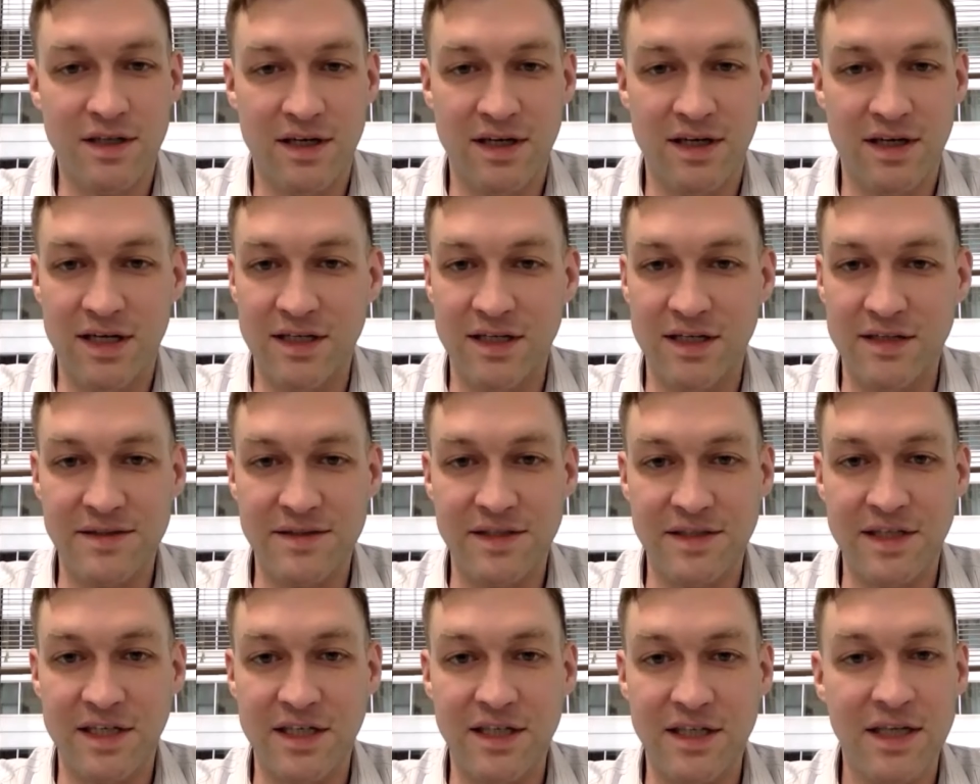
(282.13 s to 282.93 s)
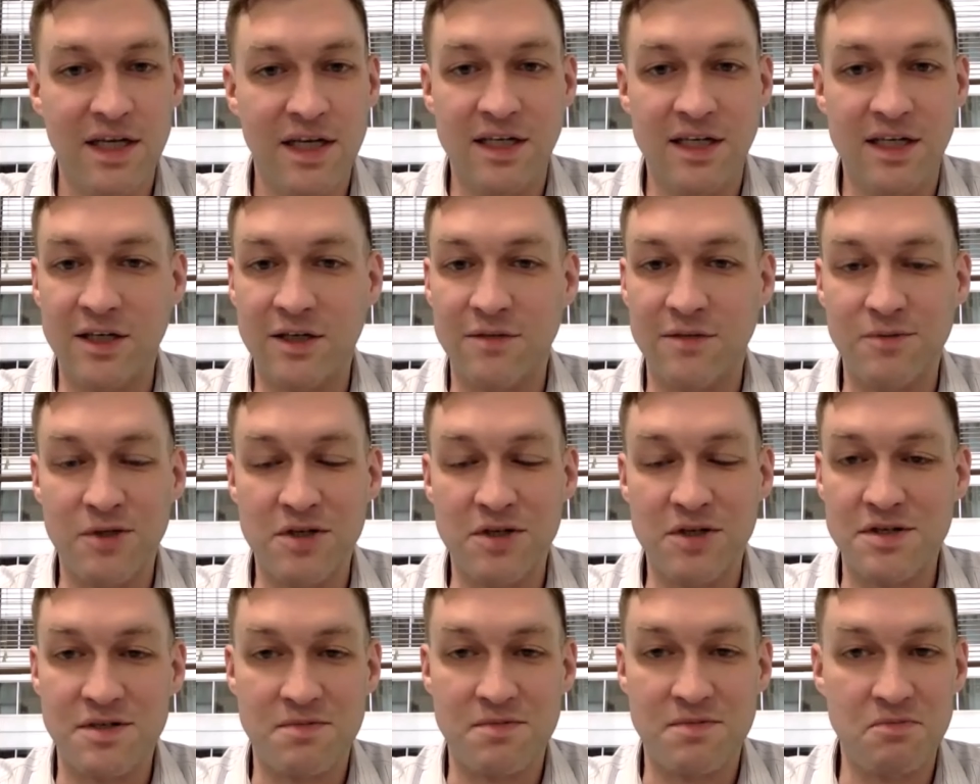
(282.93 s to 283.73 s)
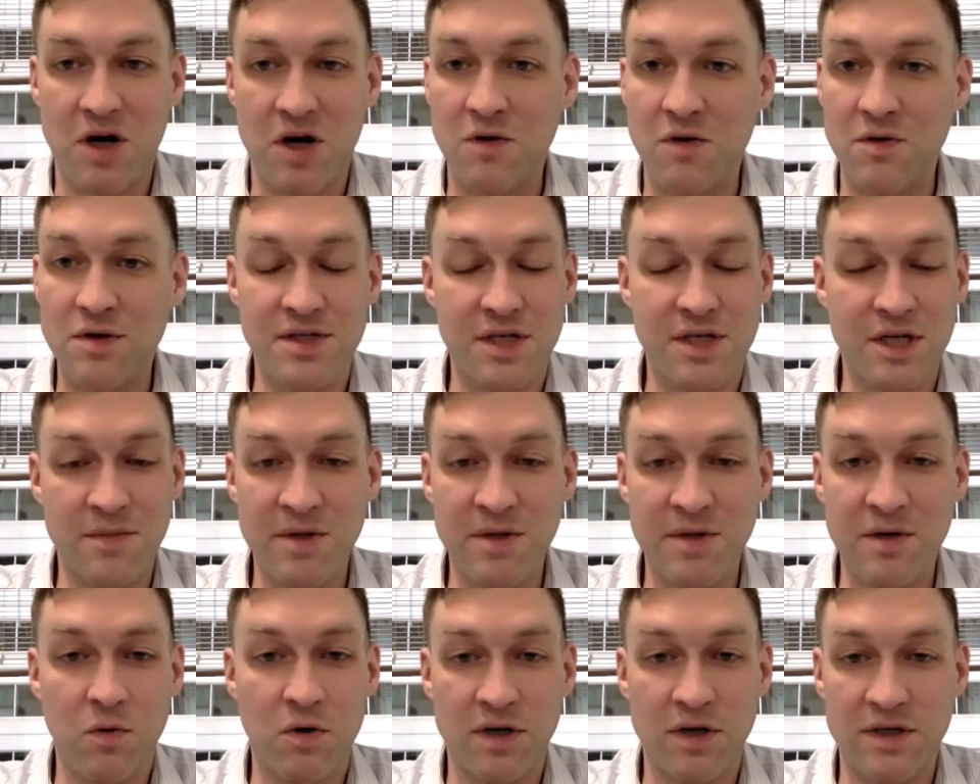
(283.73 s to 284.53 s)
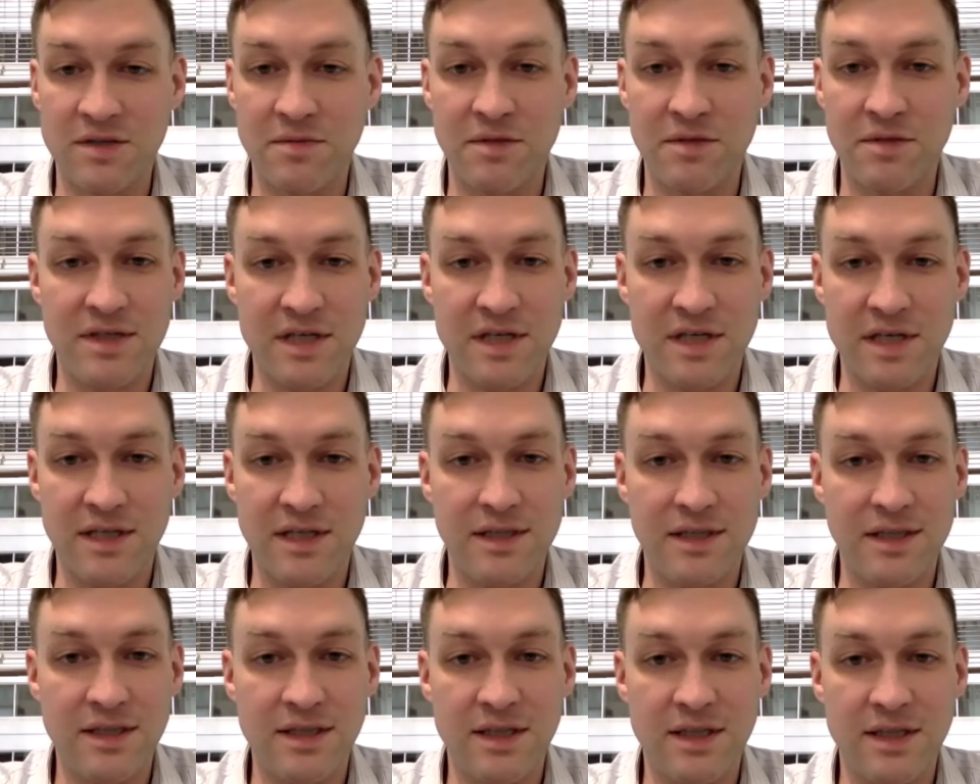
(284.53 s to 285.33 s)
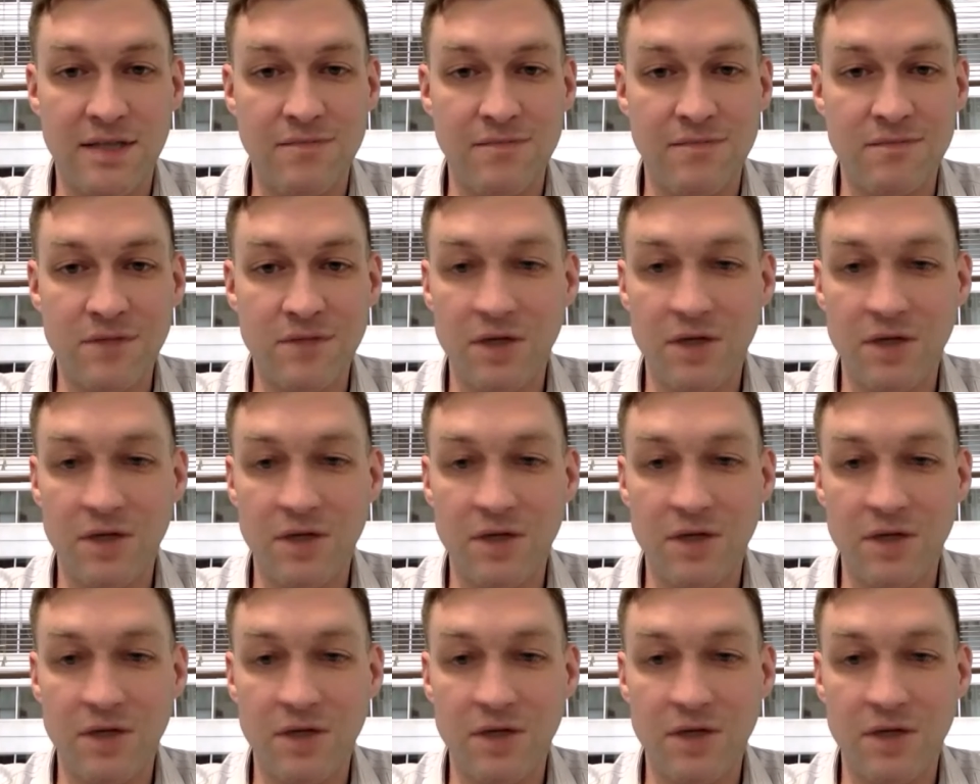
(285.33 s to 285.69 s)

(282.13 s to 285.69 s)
And, there's always going to be work to be done. I'm